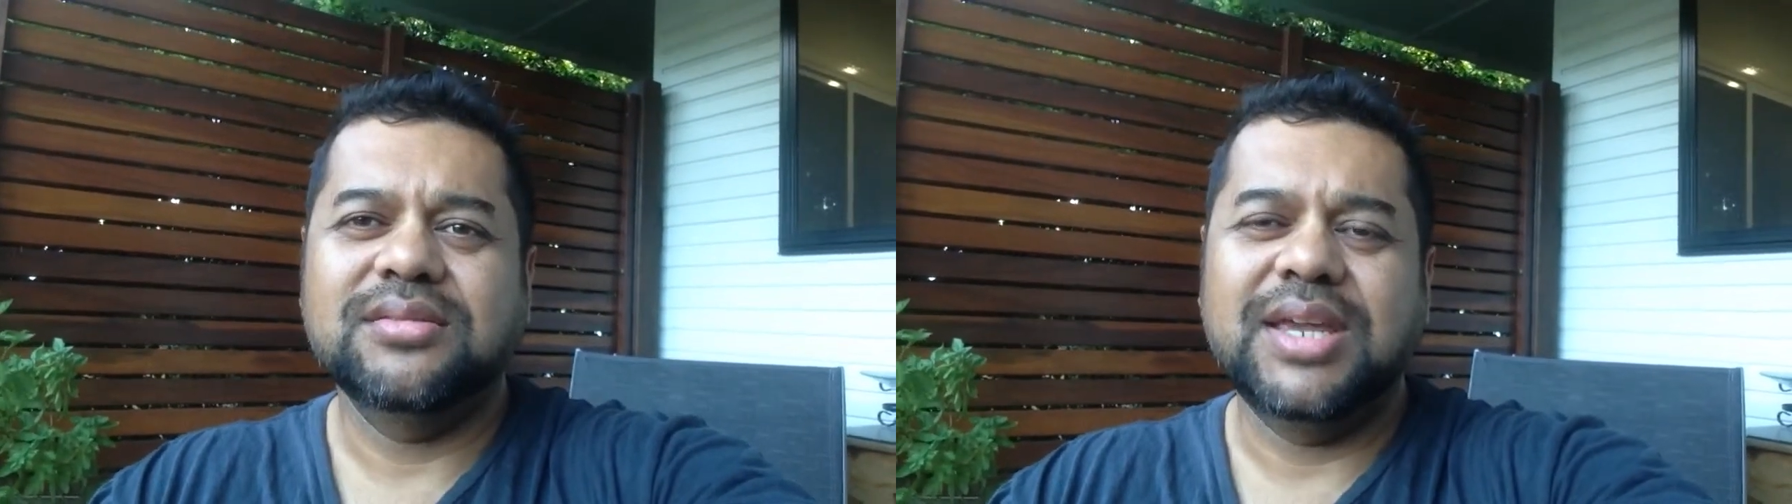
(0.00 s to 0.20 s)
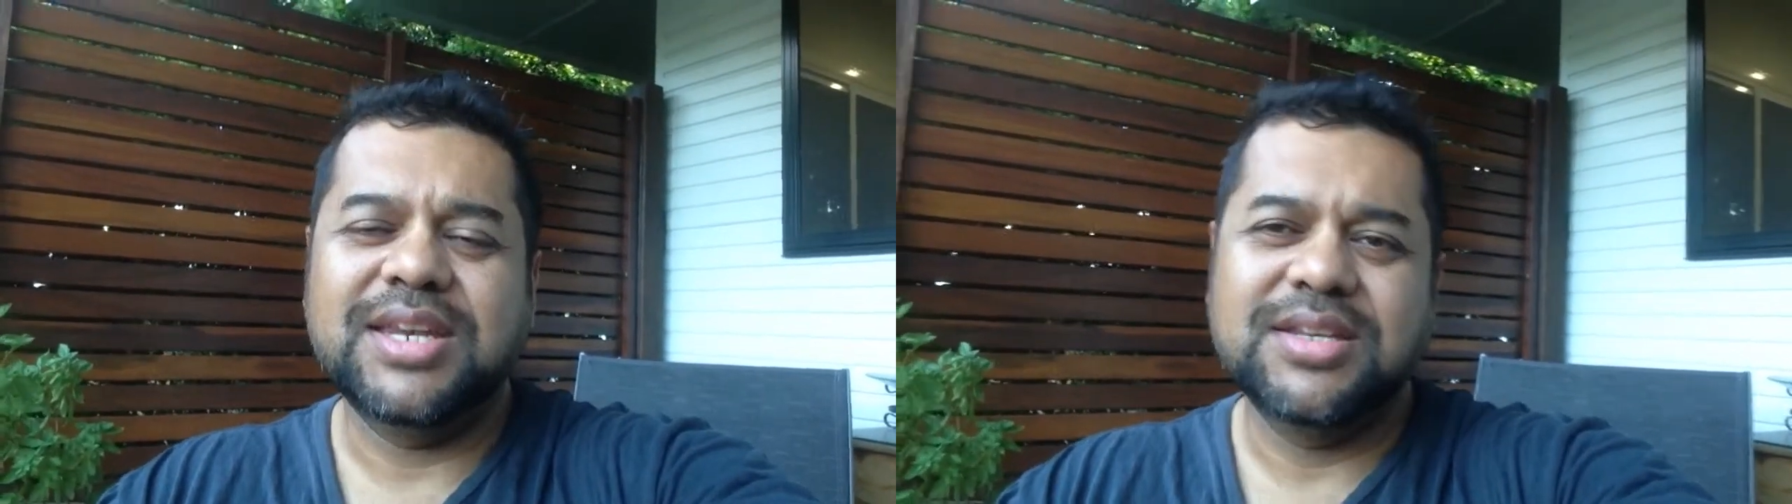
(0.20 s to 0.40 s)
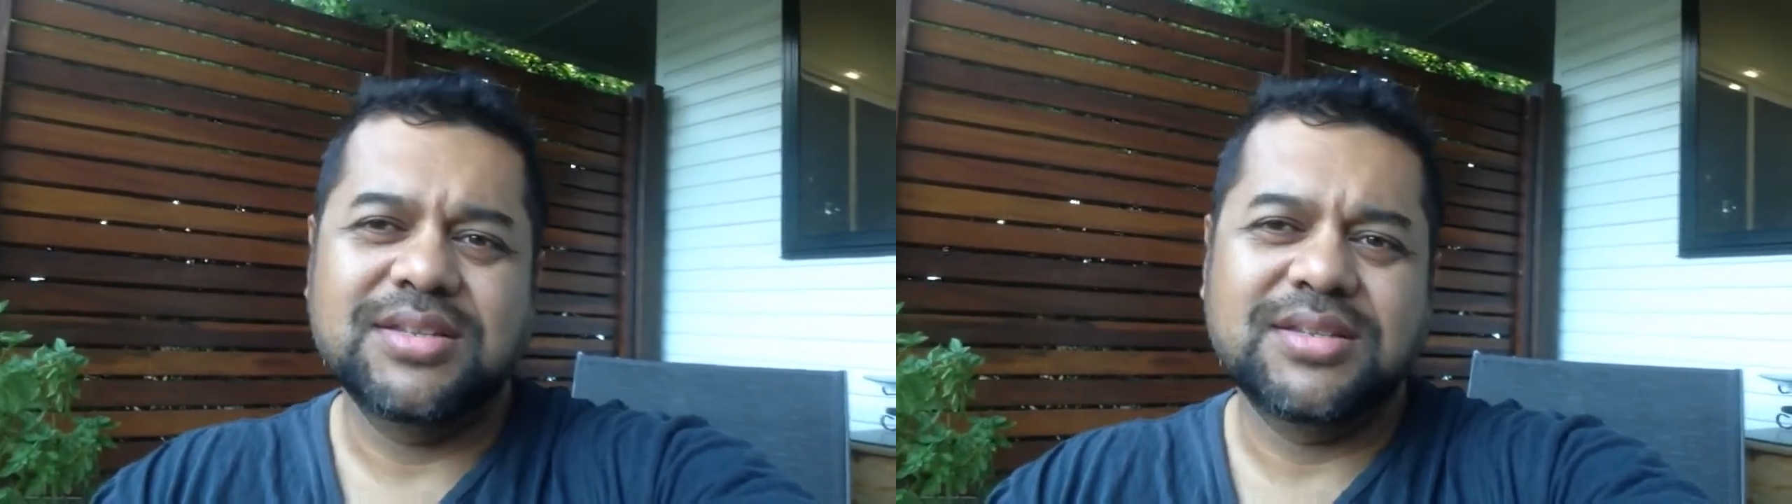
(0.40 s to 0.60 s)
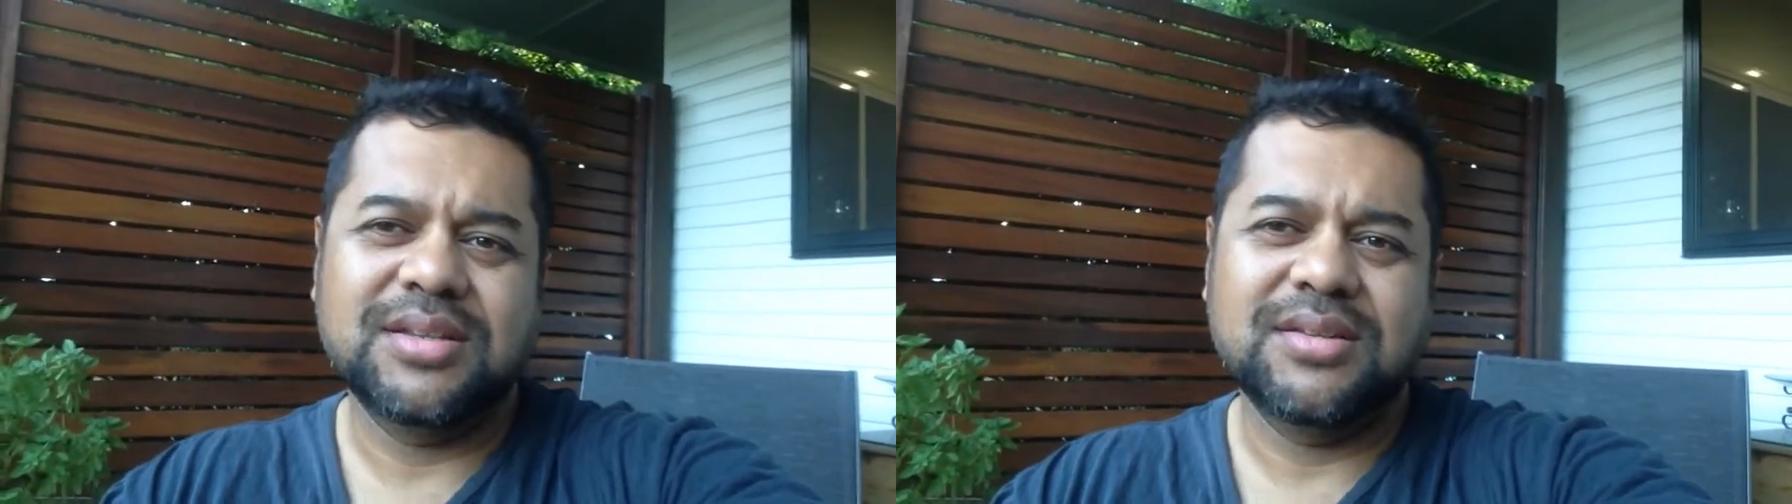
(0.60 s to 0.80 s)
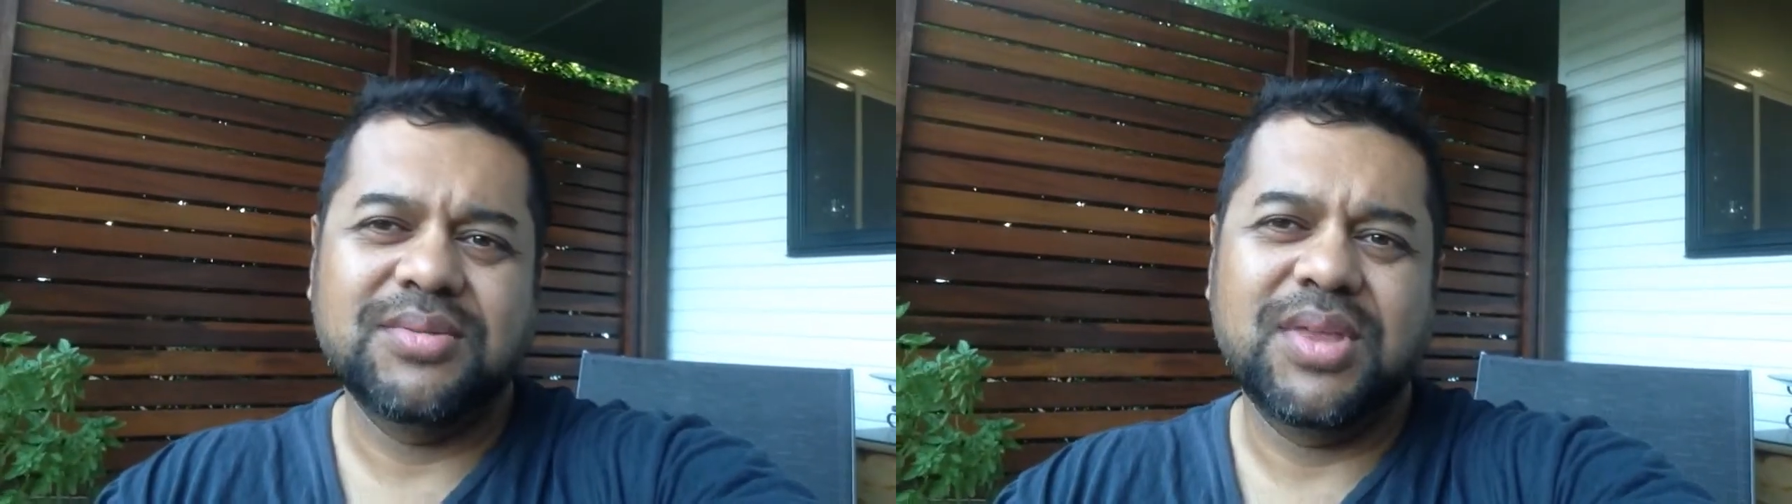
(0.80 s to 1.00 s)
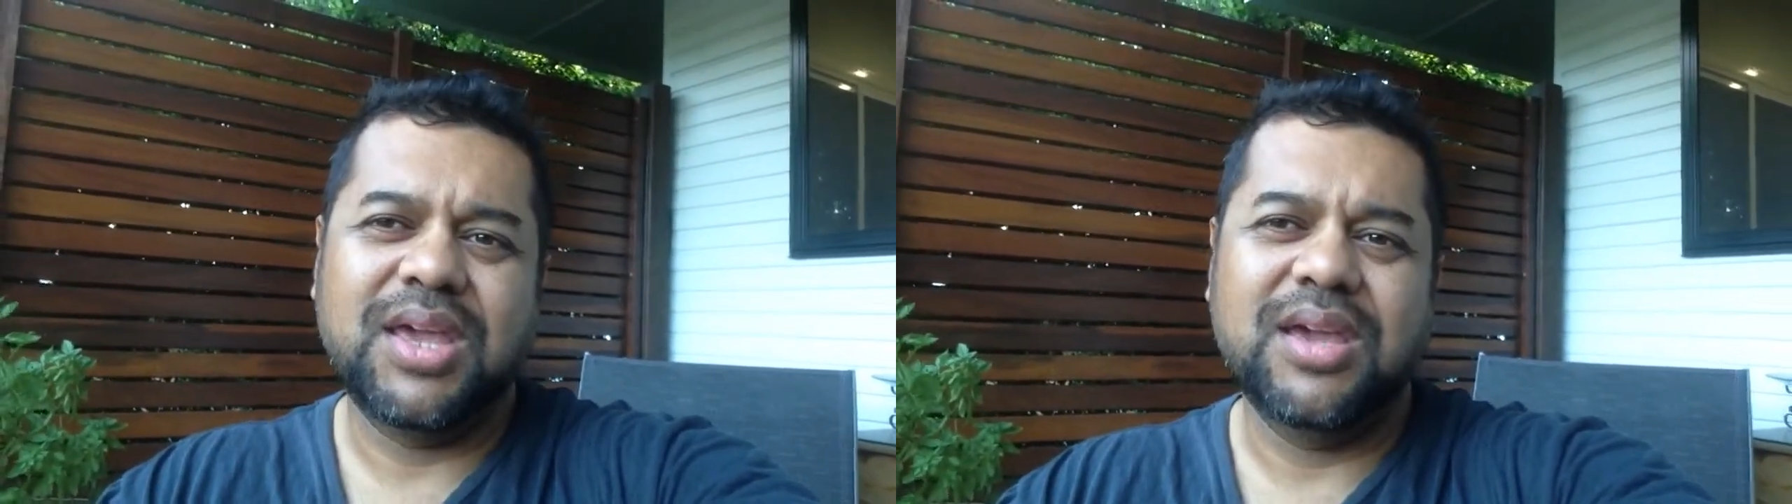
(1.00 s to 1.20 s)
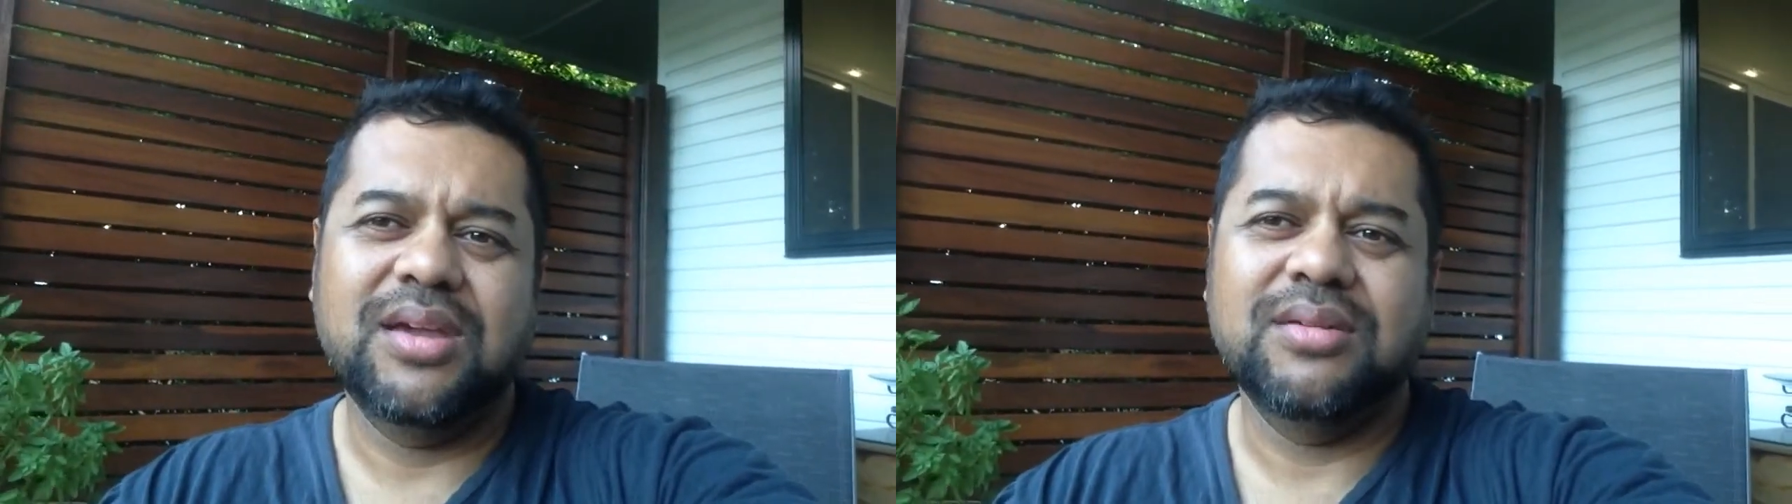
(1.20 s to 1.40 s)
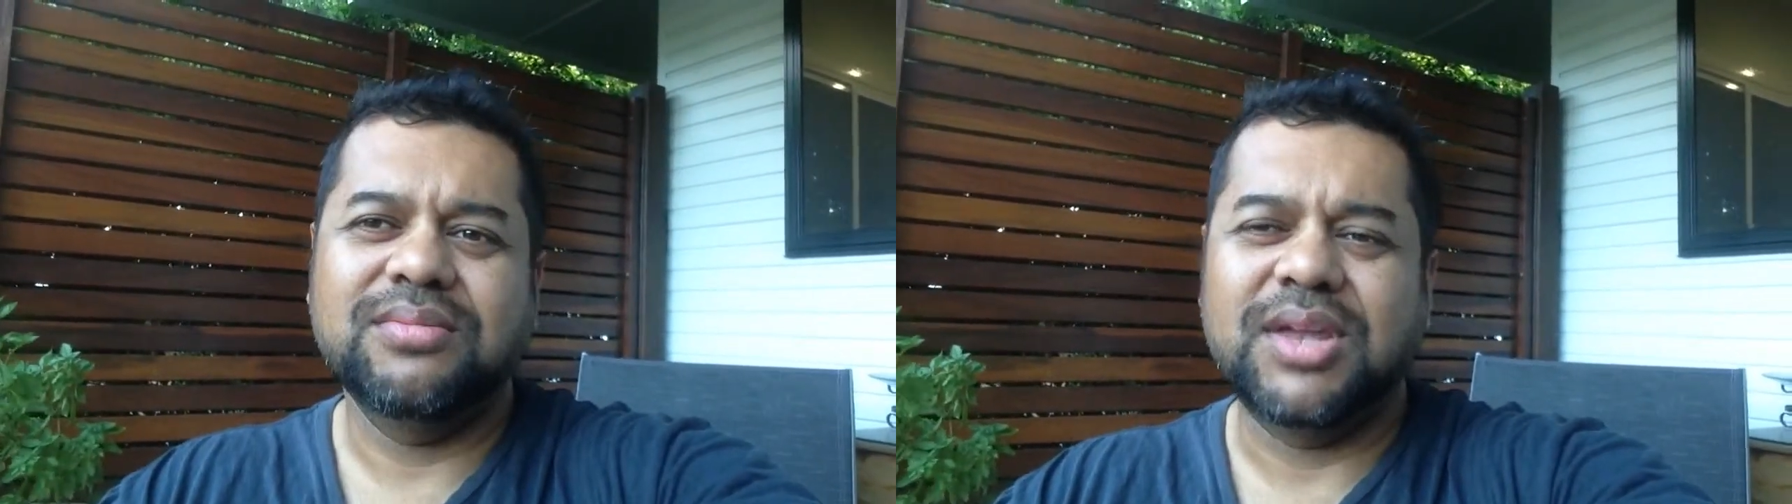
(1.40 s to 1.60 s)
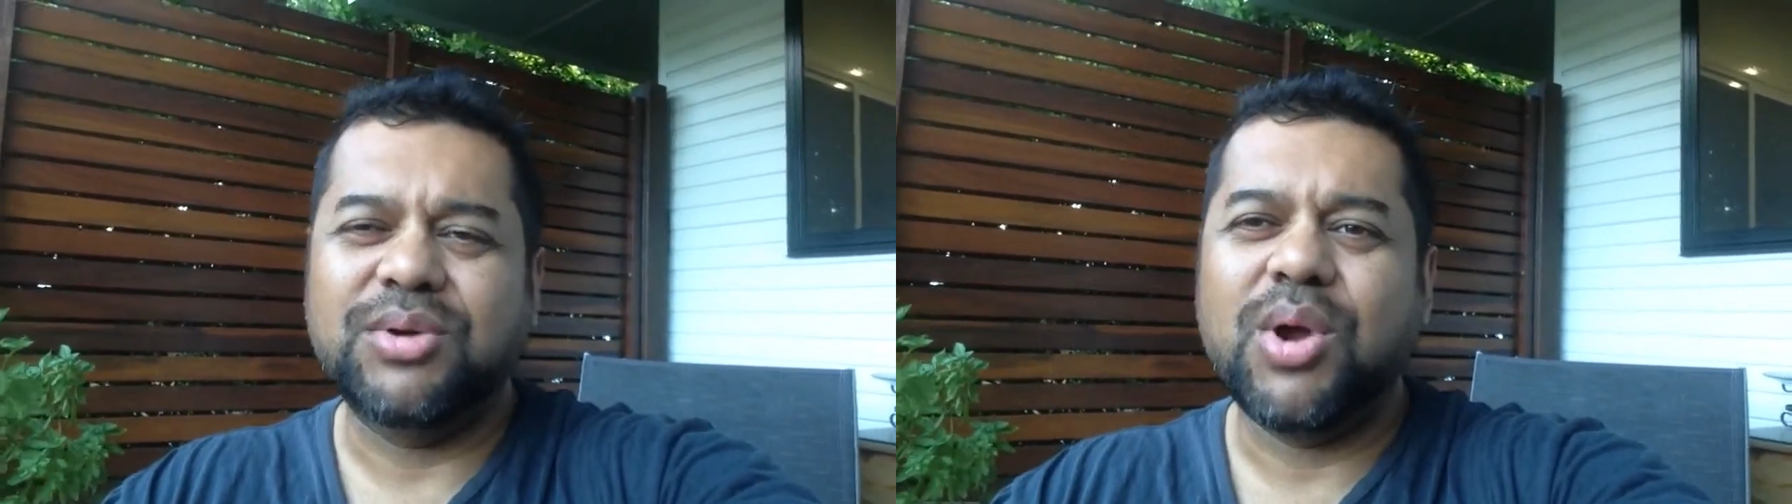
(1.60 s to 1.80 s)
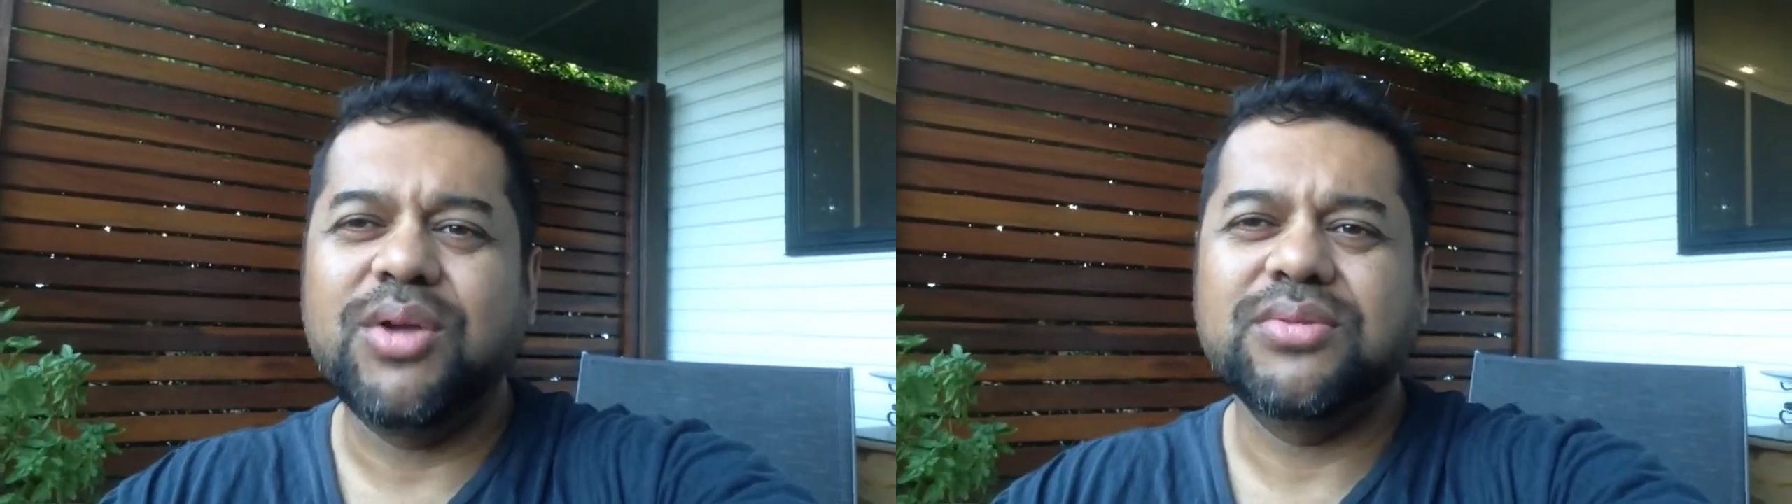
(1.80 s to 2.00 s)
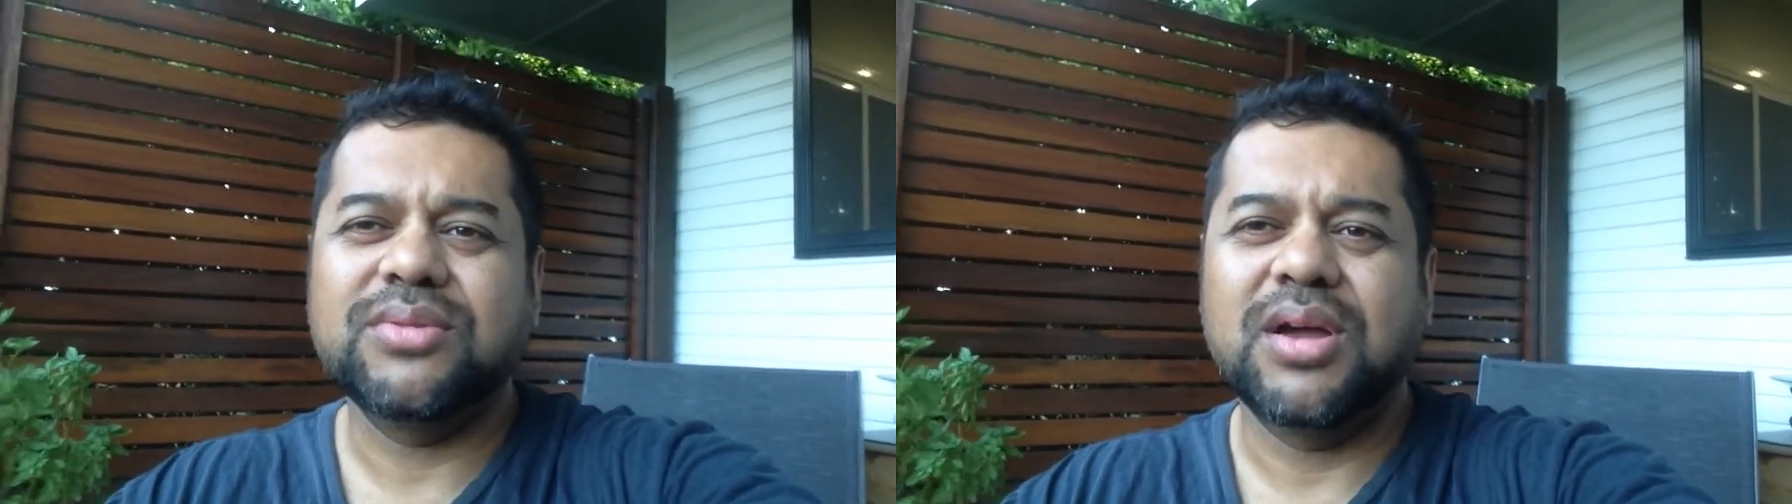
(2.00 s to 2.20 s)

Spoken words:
hinders their growth.